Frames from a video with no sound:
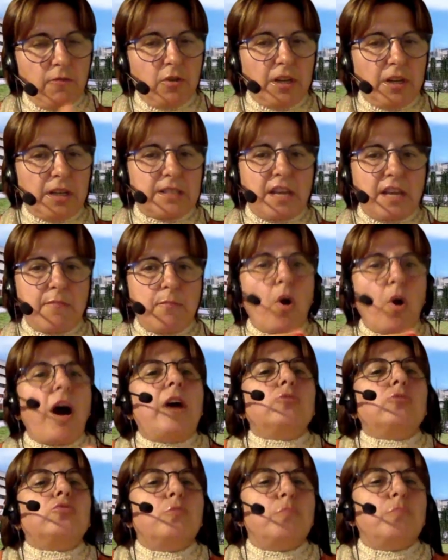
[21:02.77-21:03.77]
for example,
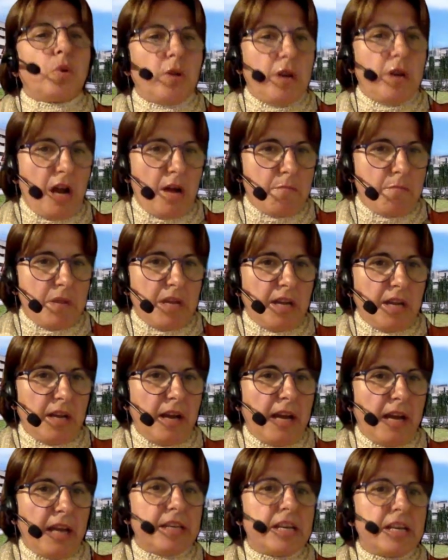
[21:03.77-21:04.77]
how to programming
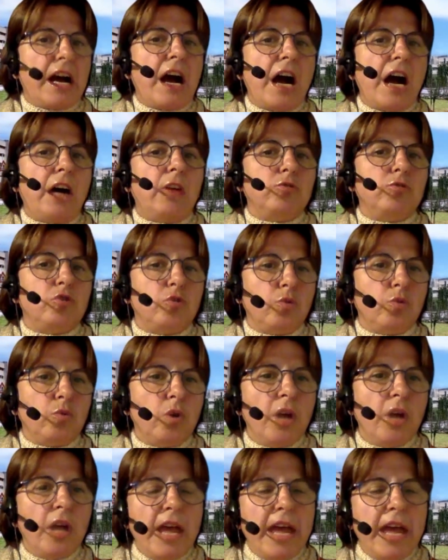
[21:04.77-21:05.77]
and how
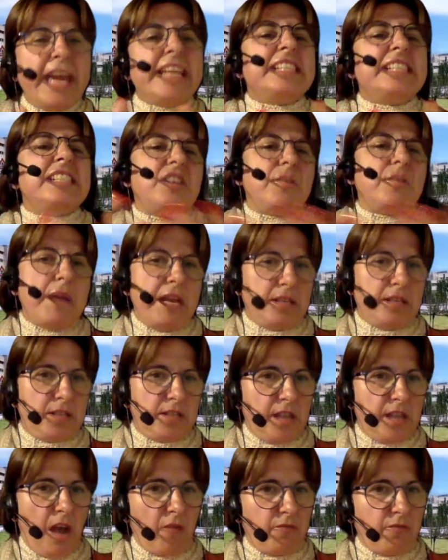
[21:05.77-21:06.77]
to estimate
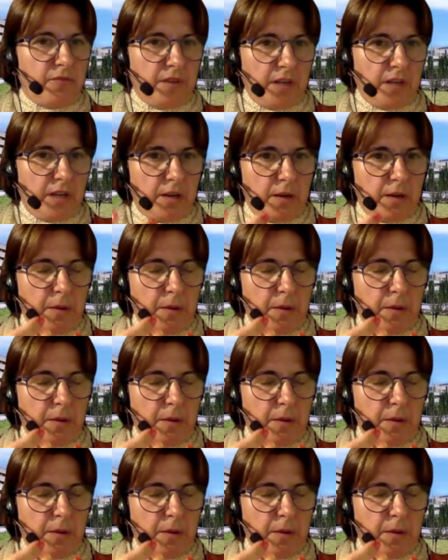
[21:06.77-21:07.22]
something.